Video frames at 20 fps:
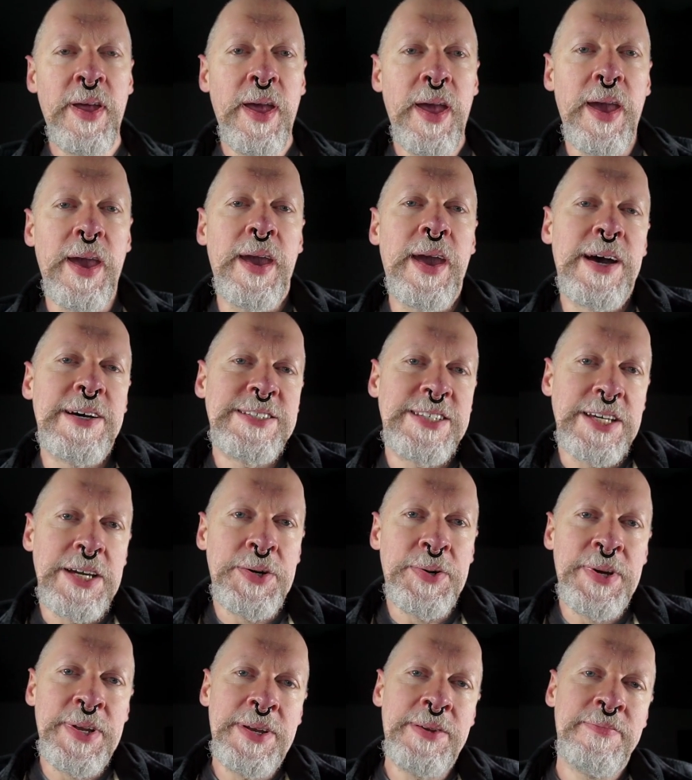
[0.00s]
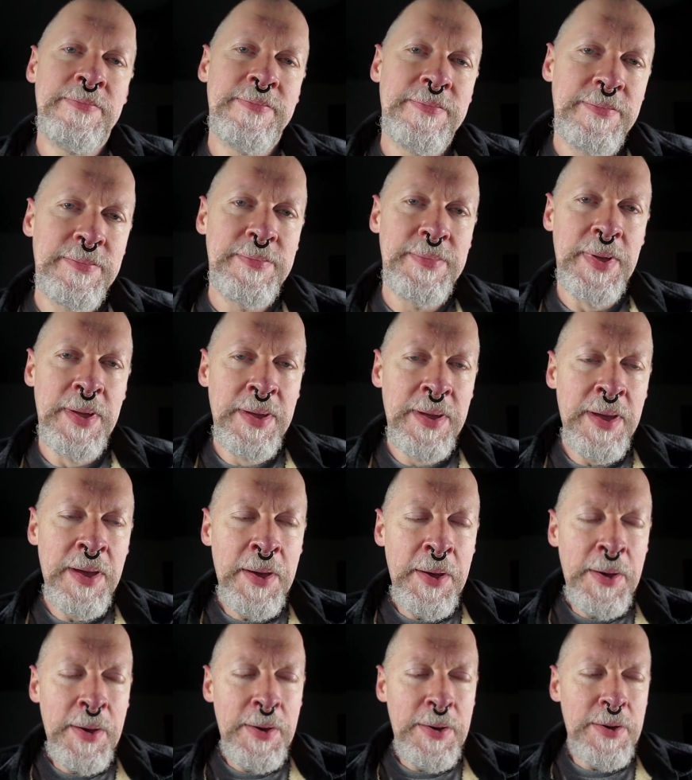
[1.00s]
Hey, how's it going?
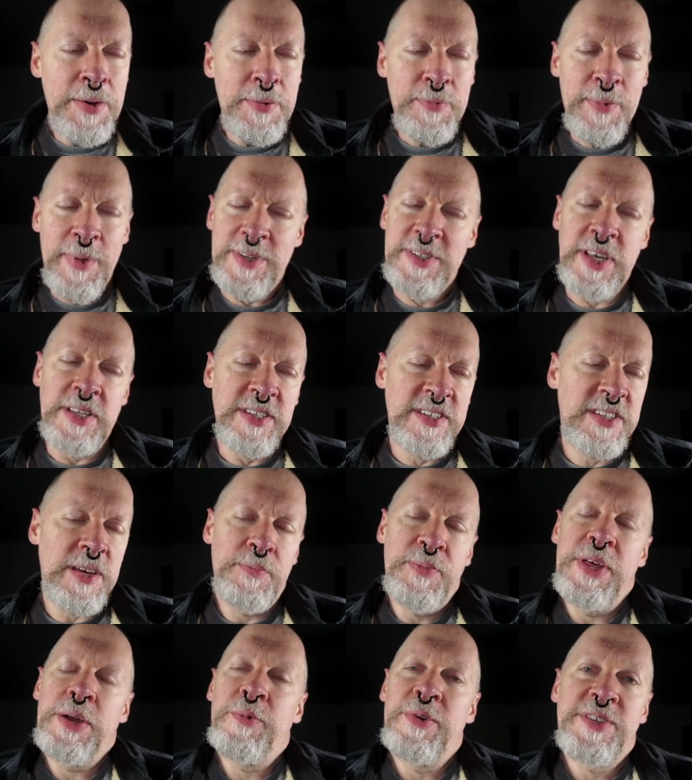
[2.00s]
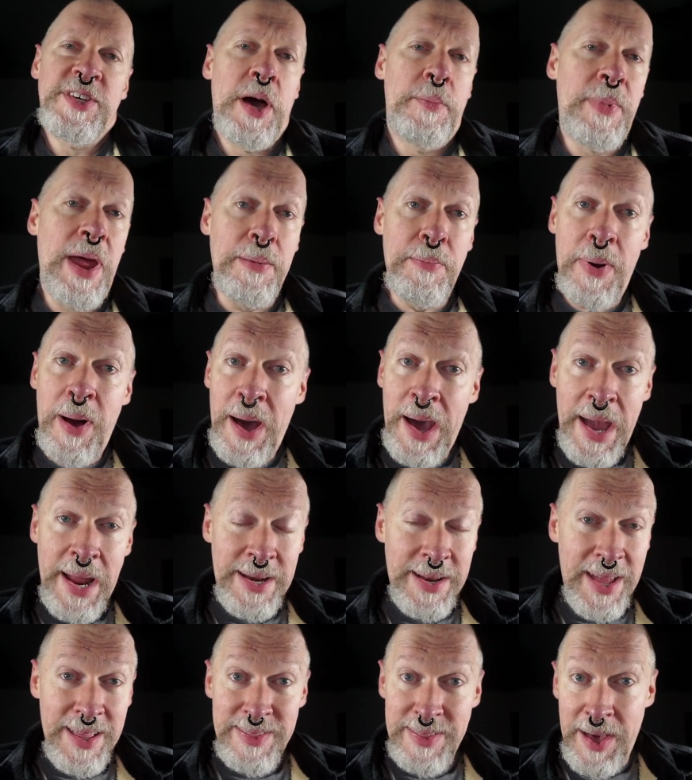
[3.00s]
Well, since something was on my
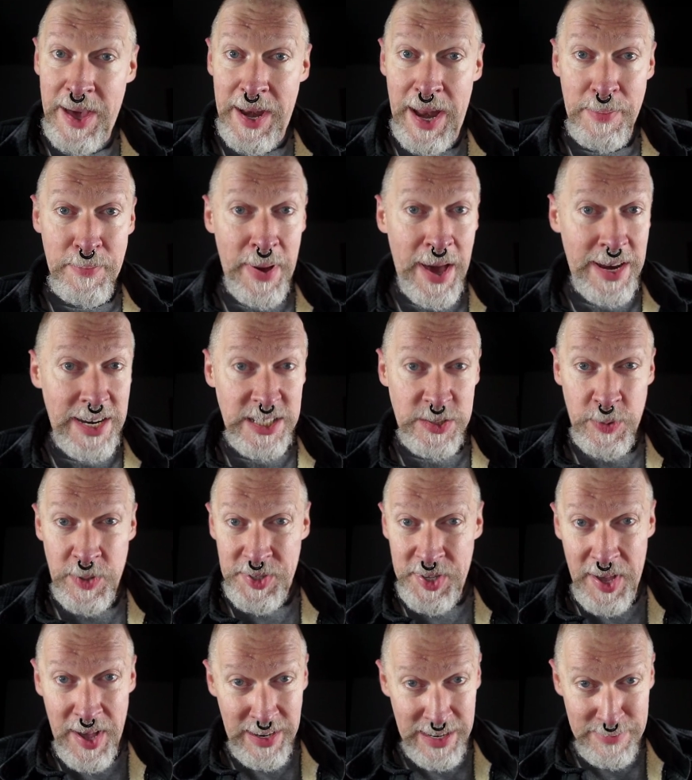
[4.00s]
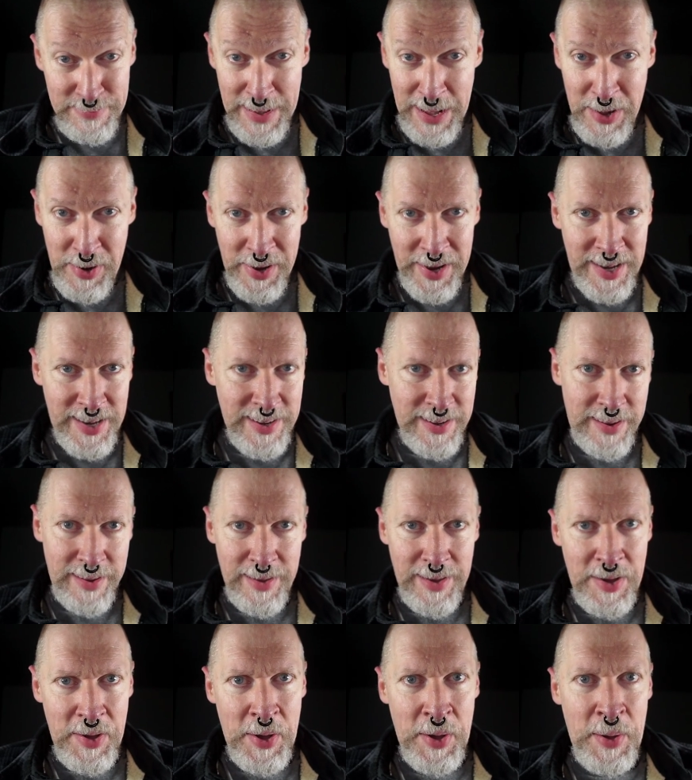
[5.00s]
mind, I thought I might as well talk about it.
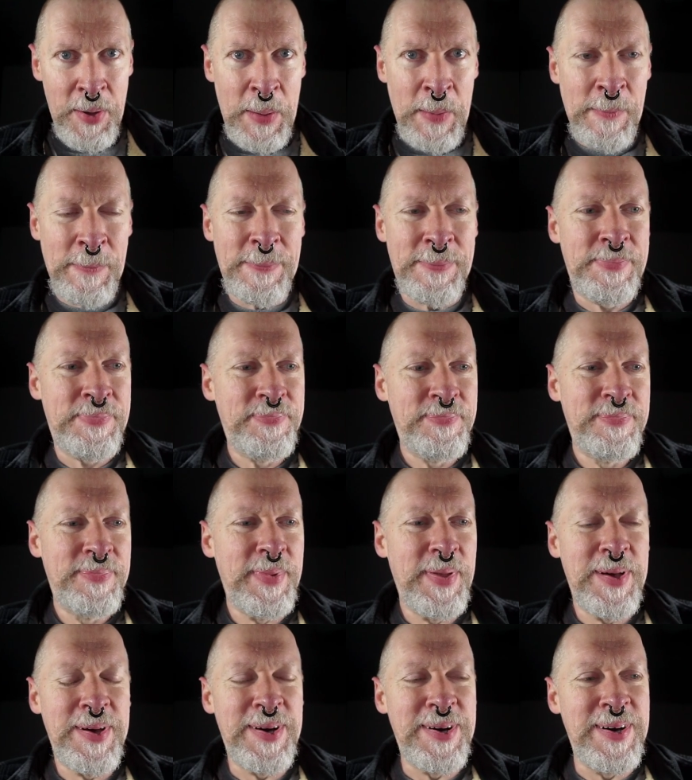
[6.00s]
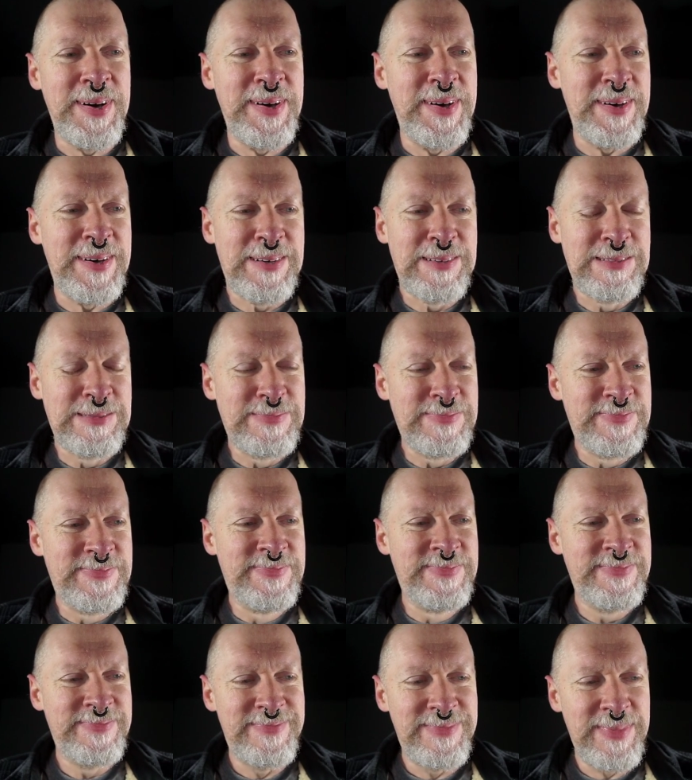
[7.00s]
Um, uh,
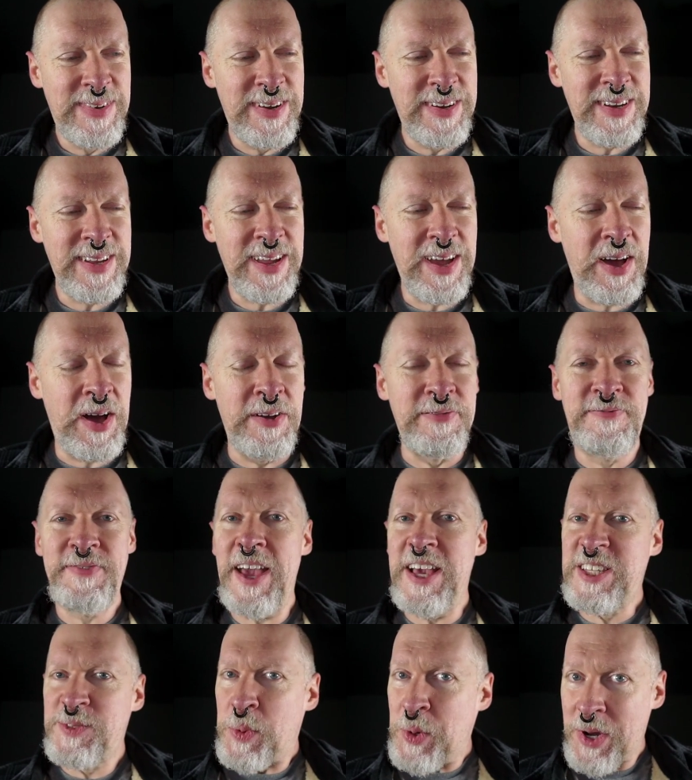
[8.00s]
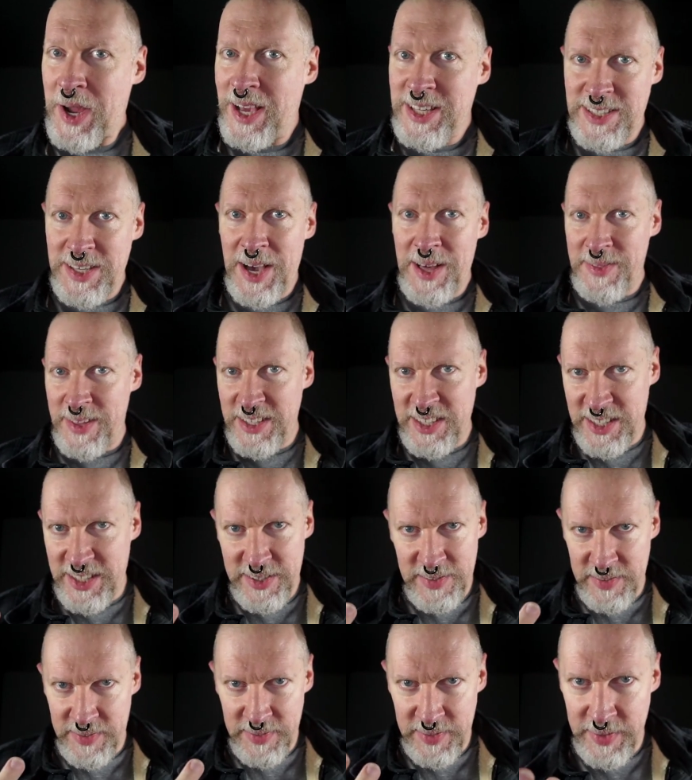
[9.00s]
on Facebook, I saw
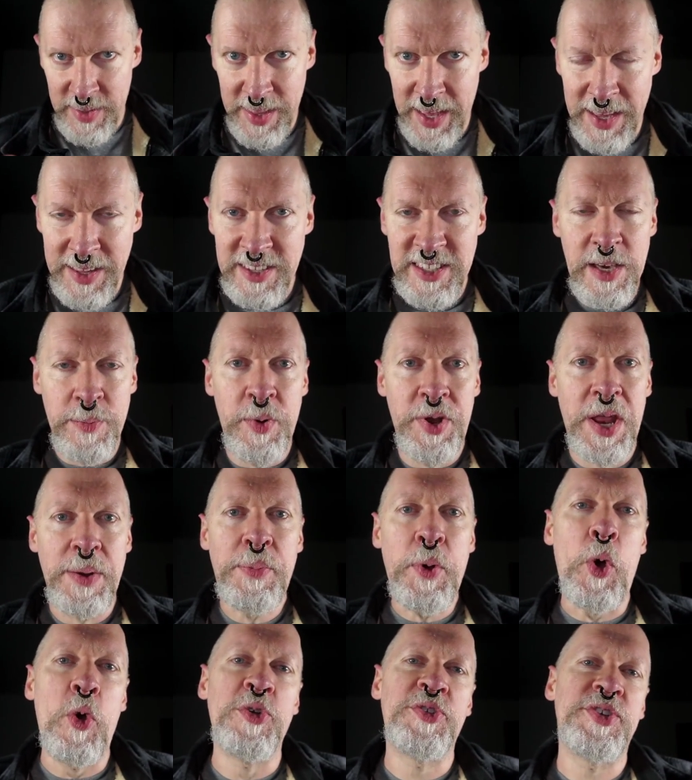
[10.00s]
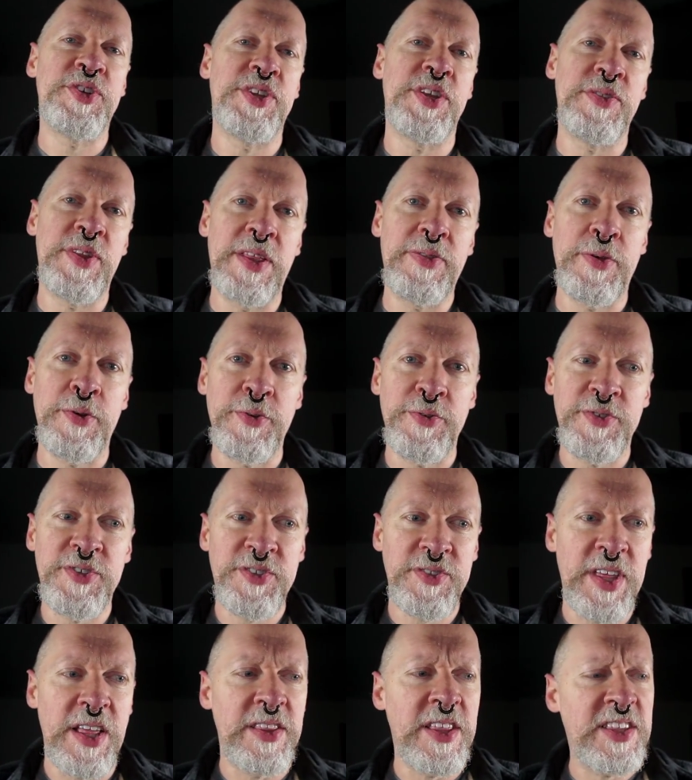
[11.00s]
this. Someone had posted that there's
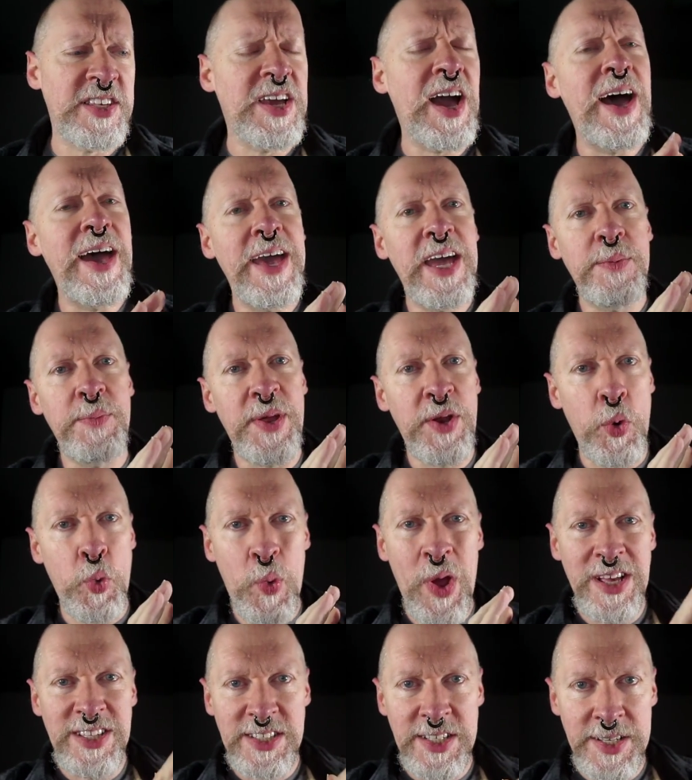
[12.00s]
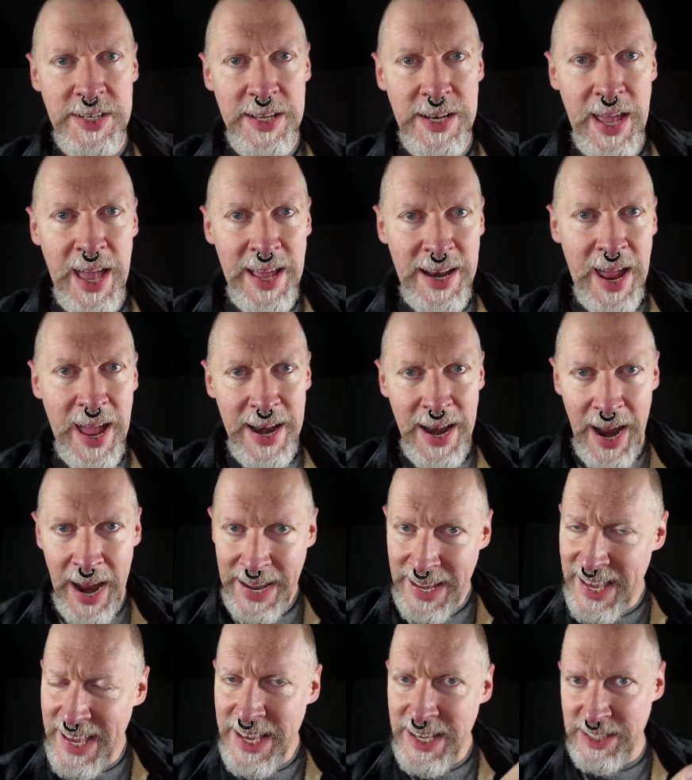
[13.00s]
that this guy had been arrested at, at an
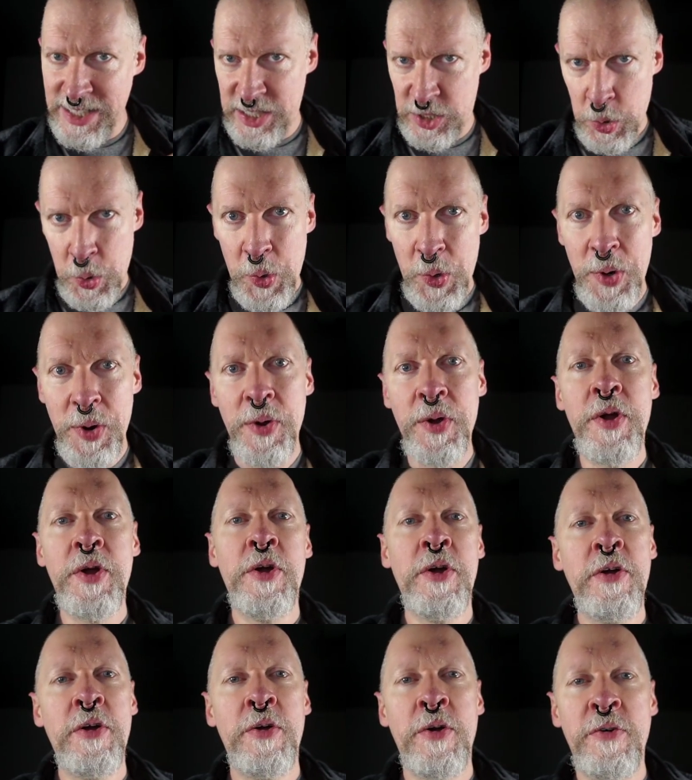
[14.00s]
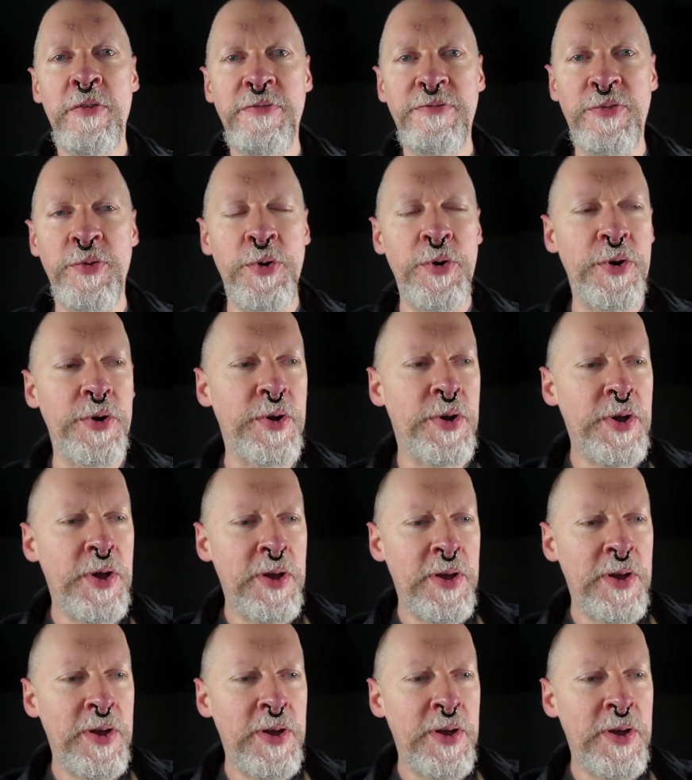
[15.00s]
IKEA store for